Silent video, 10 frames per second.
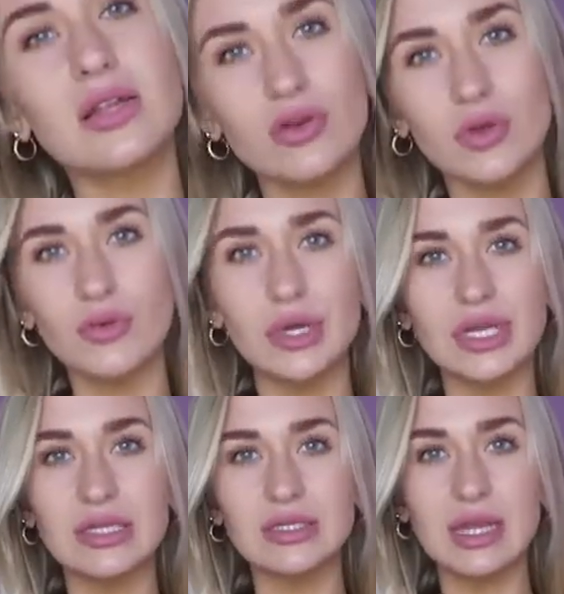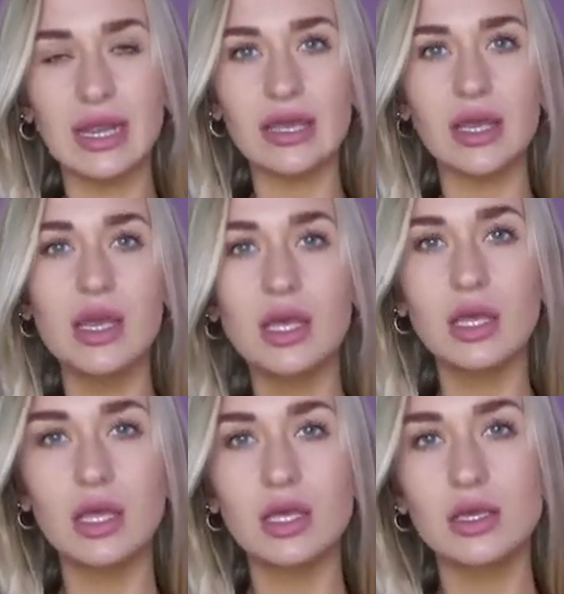I don't know what the word is. They're like
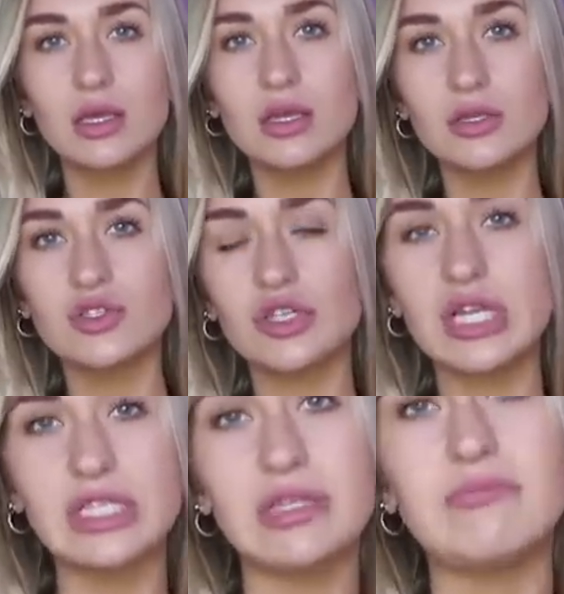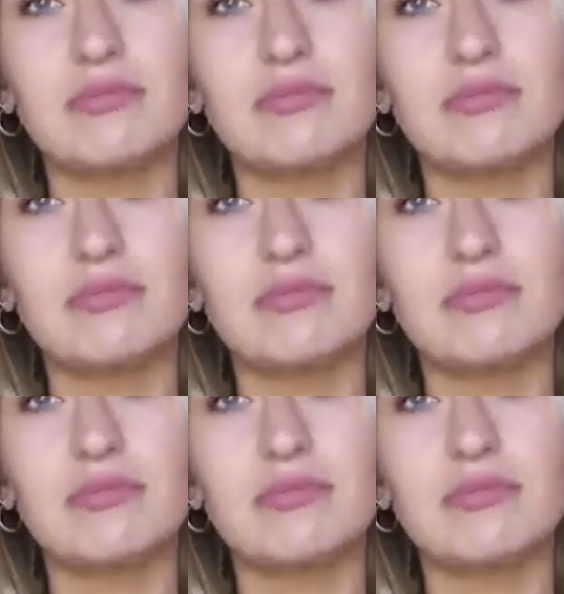stretchy